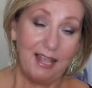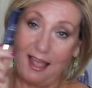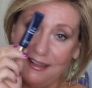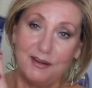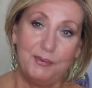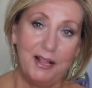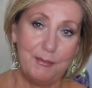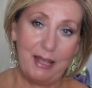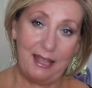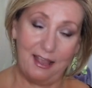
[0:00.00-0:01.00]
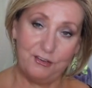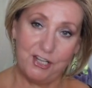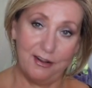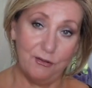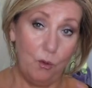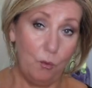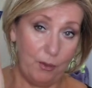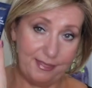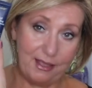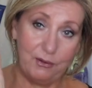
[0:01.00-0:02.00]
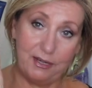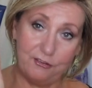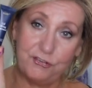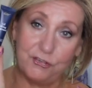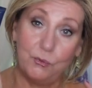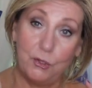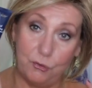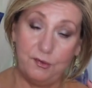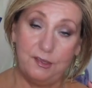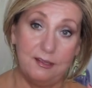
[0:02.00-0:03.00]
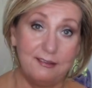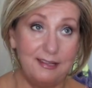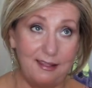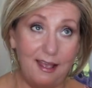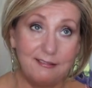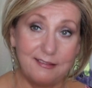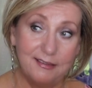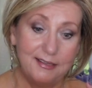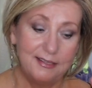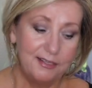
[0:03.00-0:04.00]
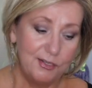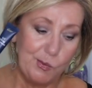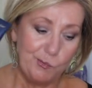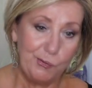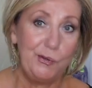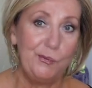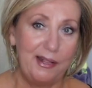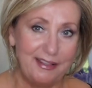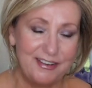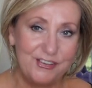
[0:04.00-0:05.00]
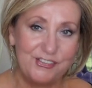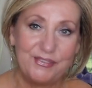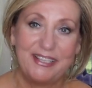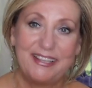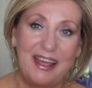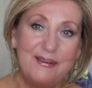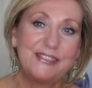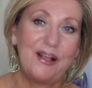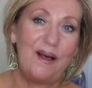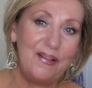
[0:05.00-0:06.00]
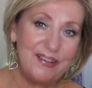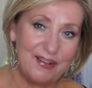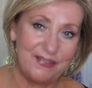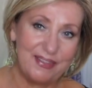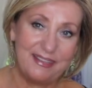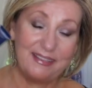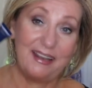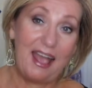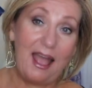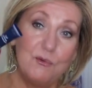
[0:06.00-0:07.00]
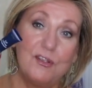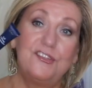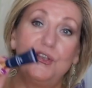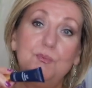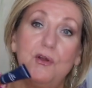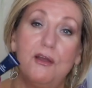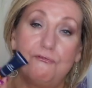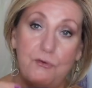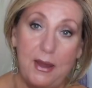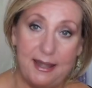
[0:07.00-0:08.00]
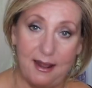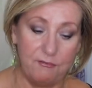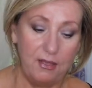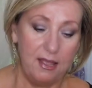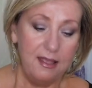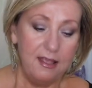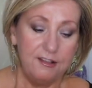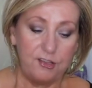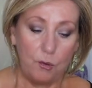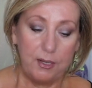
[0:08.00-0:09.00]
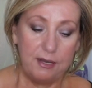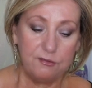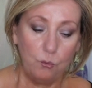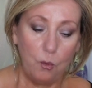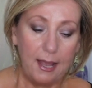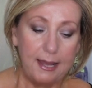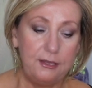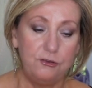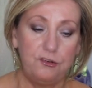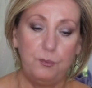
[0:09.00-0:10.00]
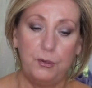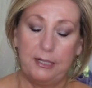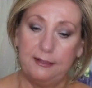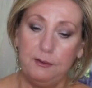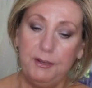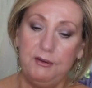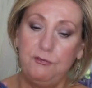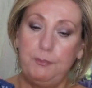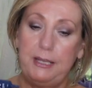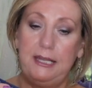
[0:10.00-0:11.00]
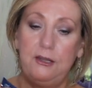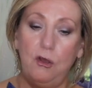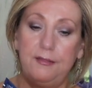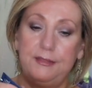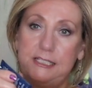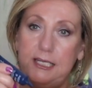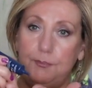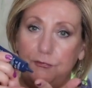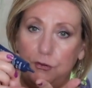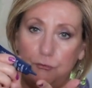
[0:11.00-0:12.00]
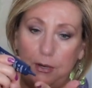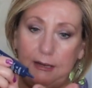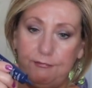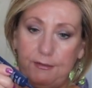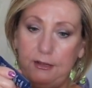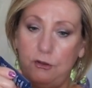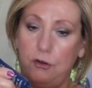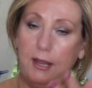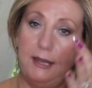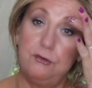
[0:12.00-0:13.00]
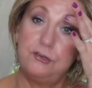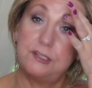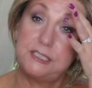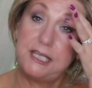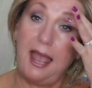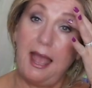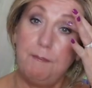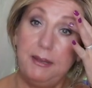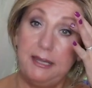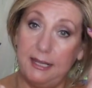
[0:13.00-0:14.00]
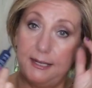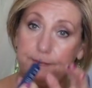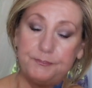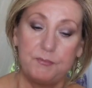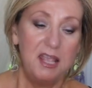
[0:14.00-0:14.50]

I can apply my eyeshadow without an issue using this and that's pretty well unusual and that was also the thing that I was super afraid of. So it is white, you just put a little bit of a bead on the tip of your ring finger and you just tap it in.